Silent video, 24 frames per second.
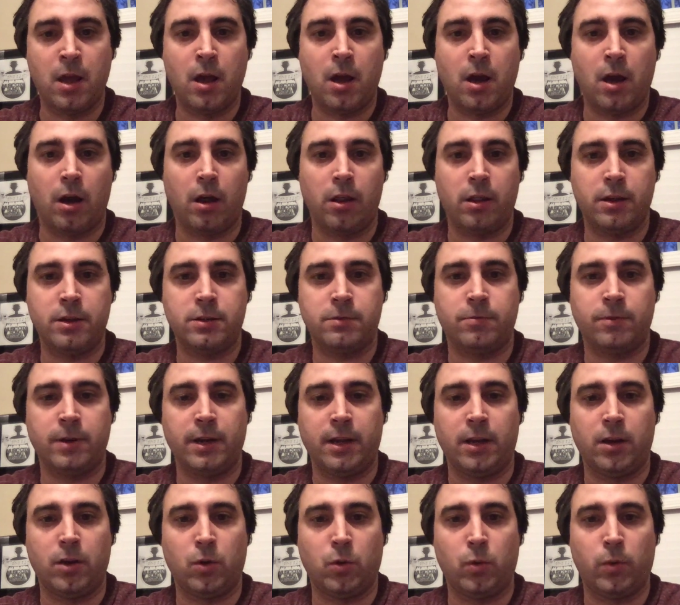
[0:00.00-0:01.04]
On this
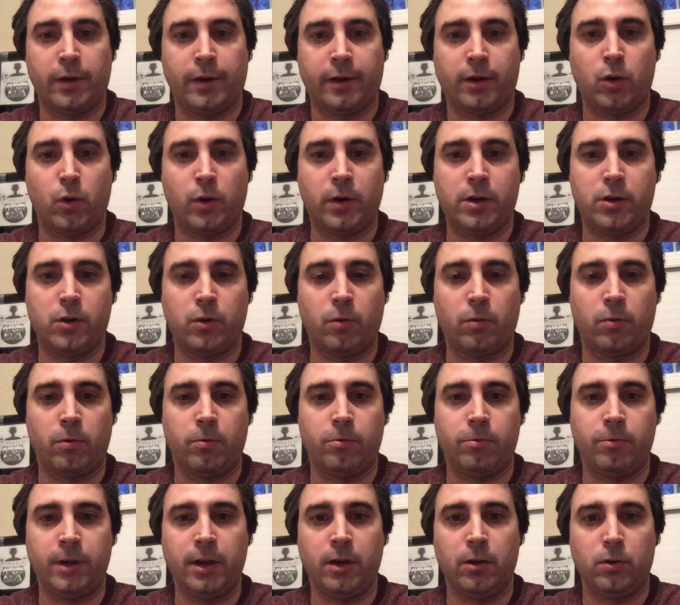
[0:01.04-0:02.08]
video, we're going to
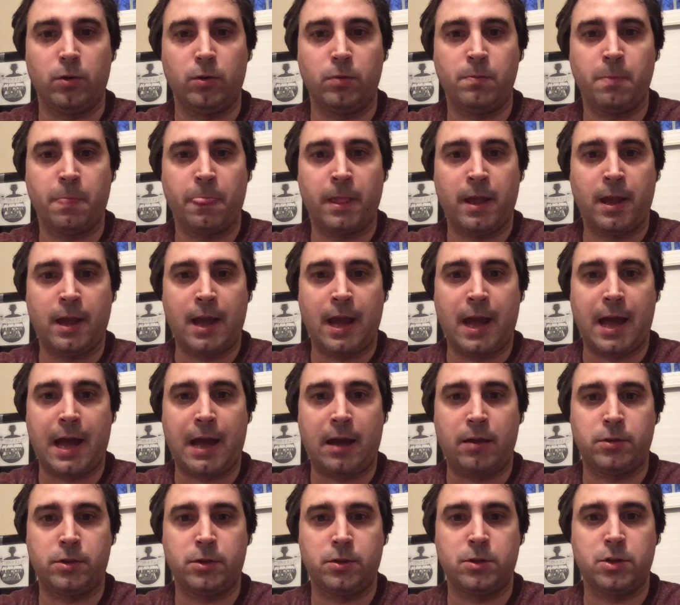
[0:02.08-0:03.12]
review
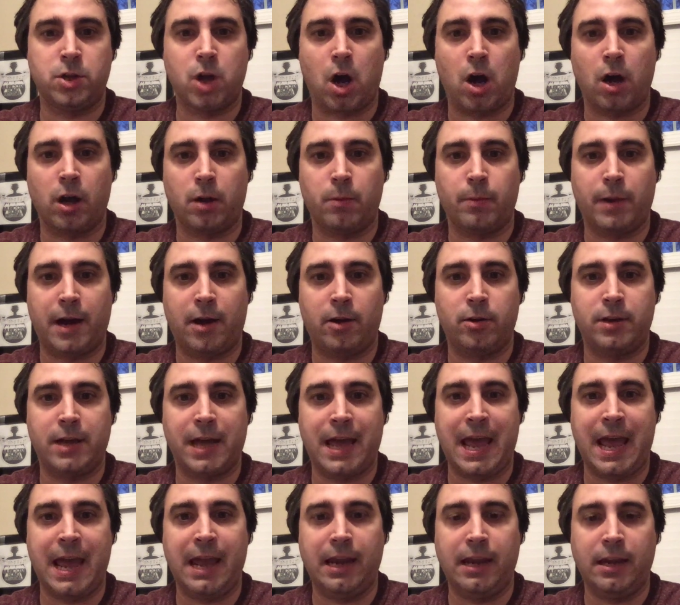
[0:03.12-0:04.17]
how to talk about
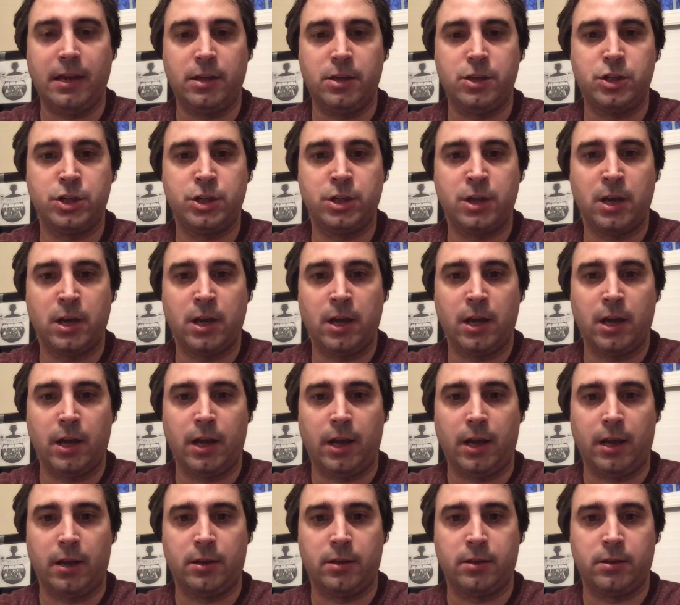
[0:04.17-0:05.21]
age
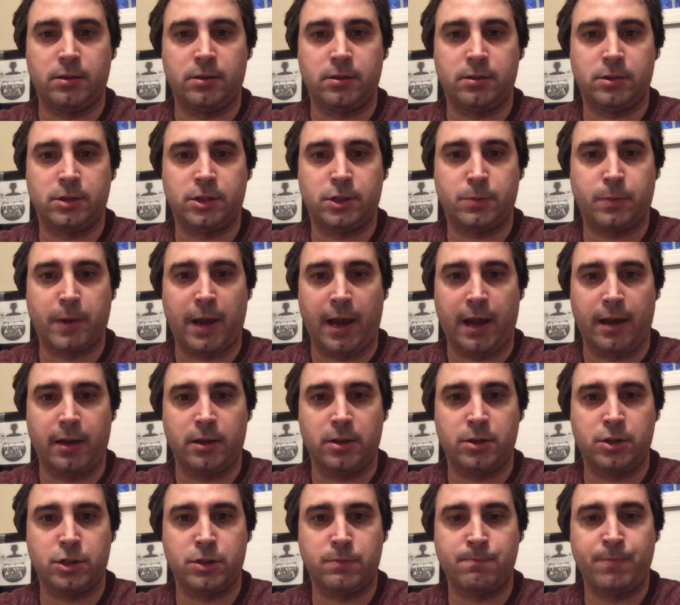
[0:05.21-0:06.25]
in
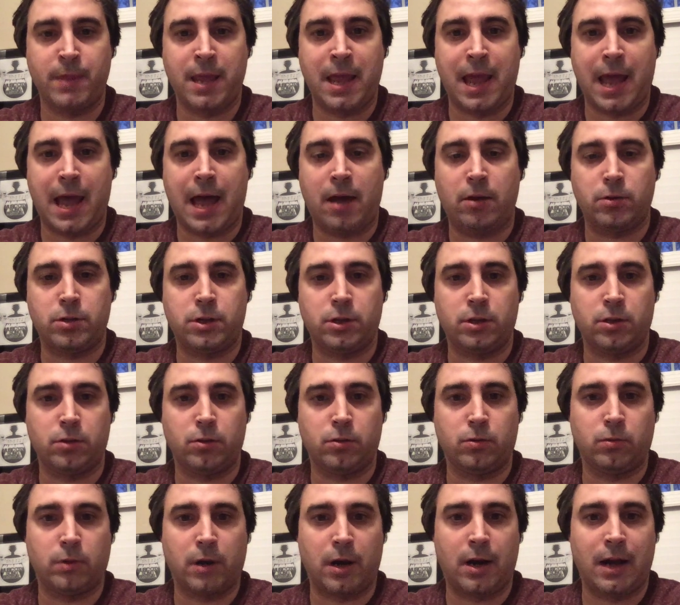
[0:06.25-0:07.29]
Spanish, how
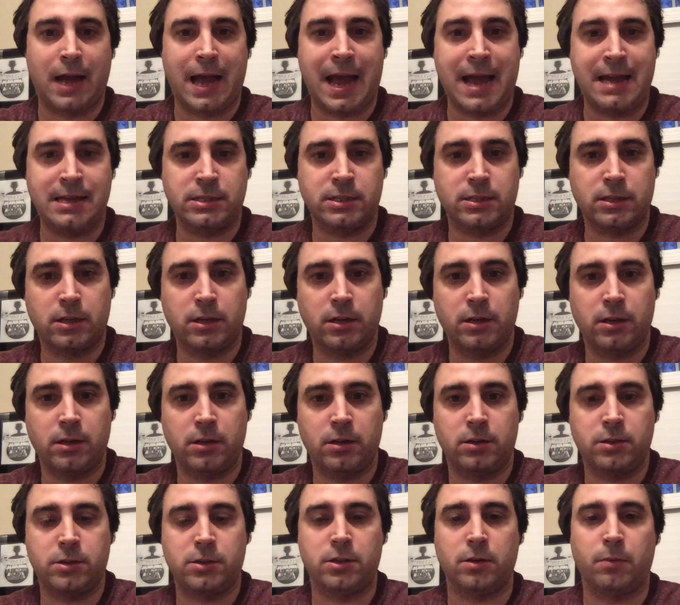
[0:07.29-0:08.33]
to ask
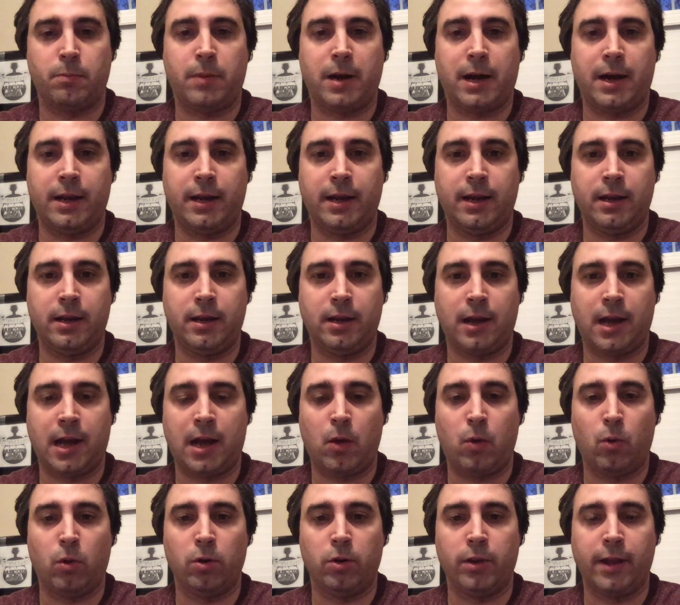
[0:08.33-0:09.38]
somebody how
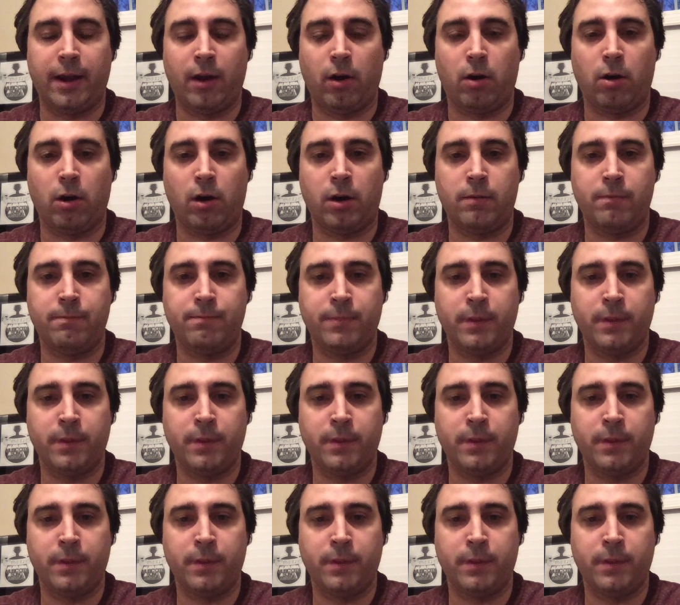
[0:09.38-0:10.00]
old they are,